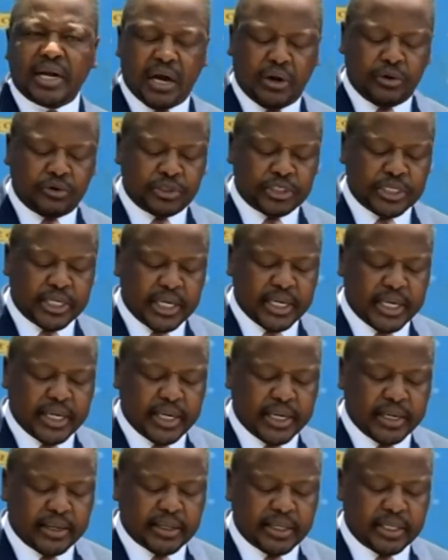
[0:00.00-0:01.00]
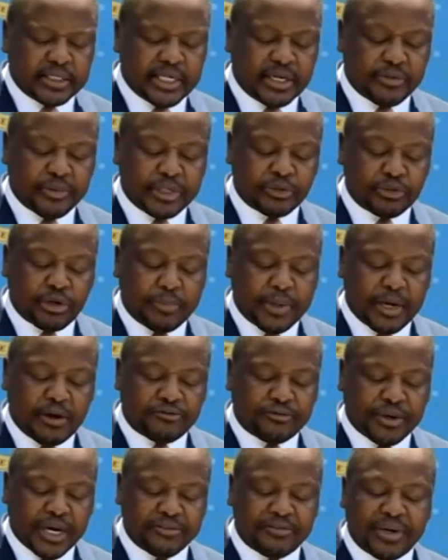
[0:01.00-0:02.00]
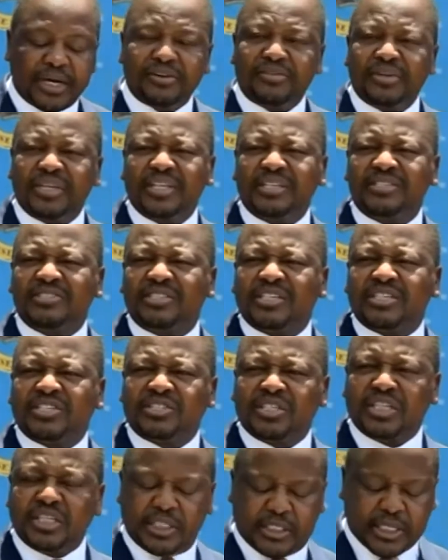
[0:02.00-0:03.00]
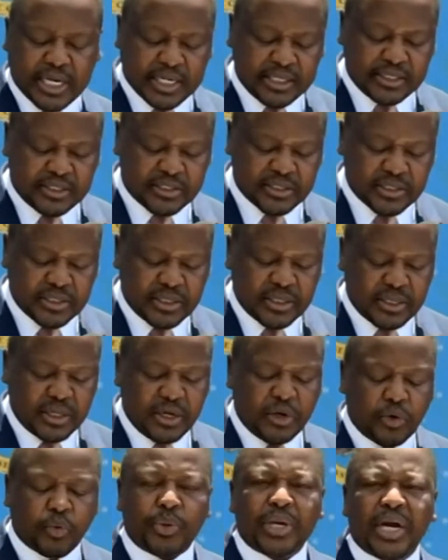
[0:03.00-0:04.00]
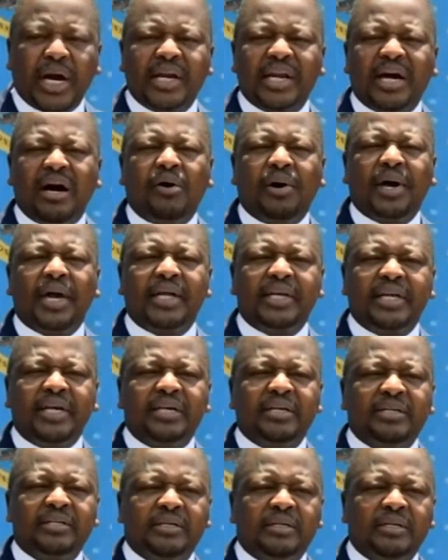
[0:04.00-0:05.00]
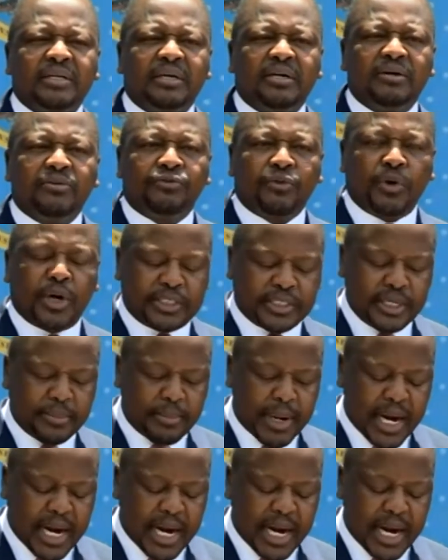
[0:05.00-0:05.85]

around uh, January to about 560 tons. We are now heading for